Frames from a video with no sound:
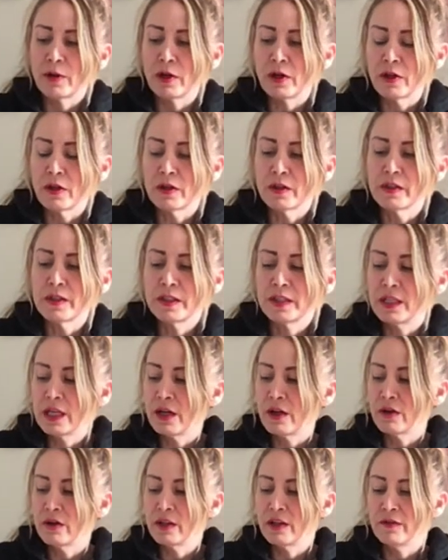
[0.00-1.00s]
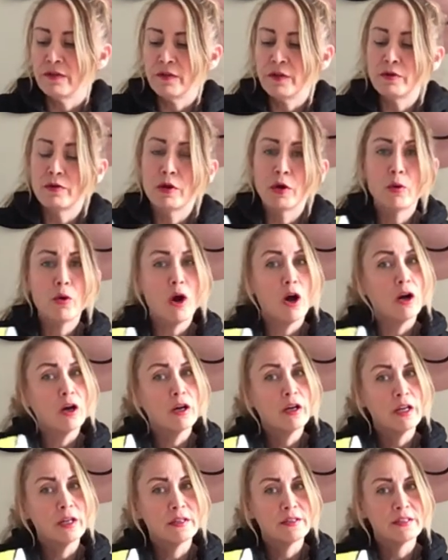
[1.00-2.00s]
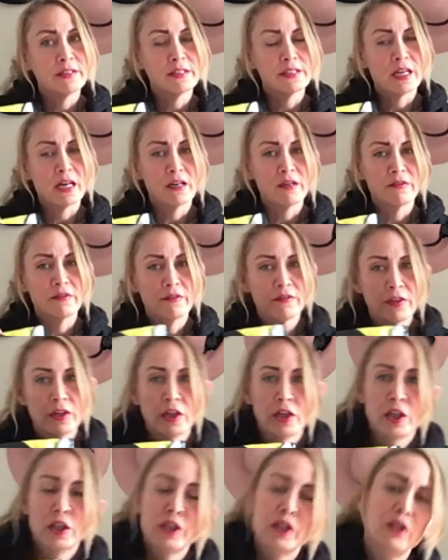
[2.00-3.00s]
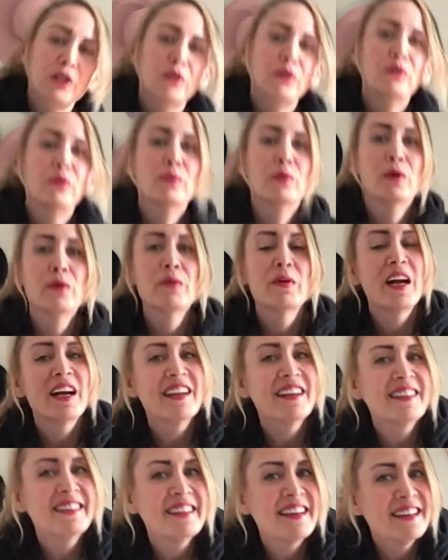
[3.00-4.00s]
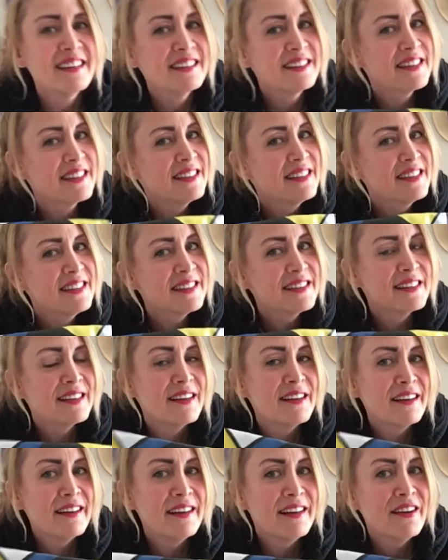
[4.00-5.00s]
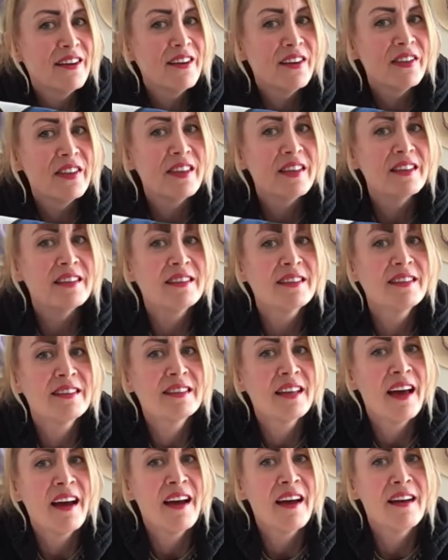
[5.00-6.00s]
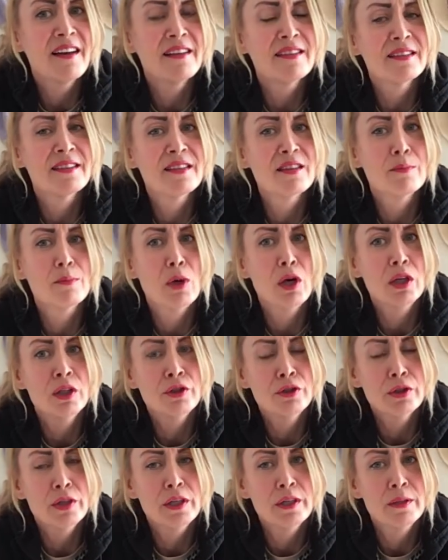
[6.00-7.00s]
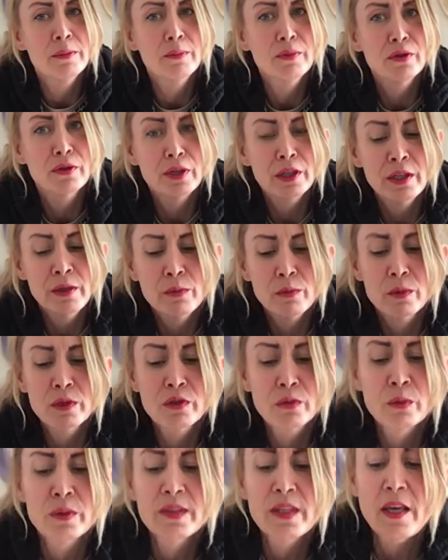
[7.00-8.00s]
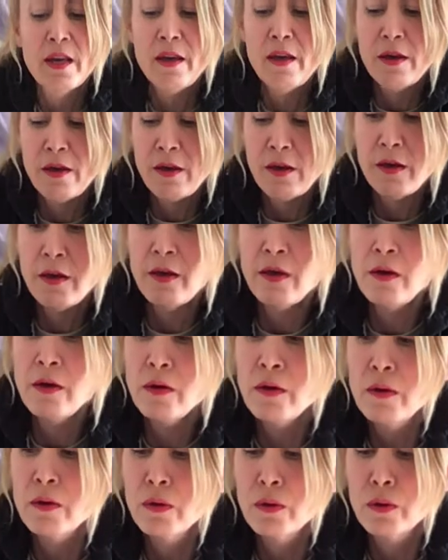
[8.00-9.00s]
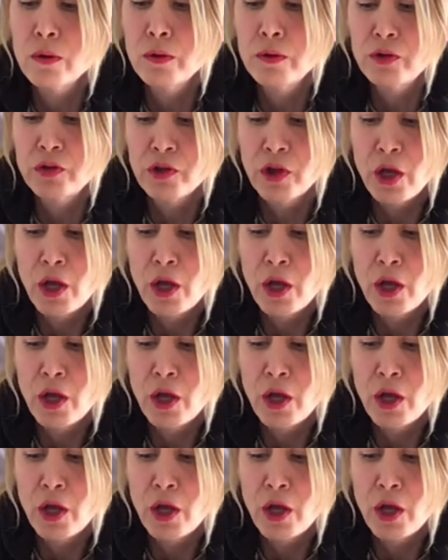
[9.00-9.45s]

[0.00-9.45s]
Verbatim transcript: purse. Now, if you know art and stuff, you will recognize the design on this as the Mondrian print, which was a huge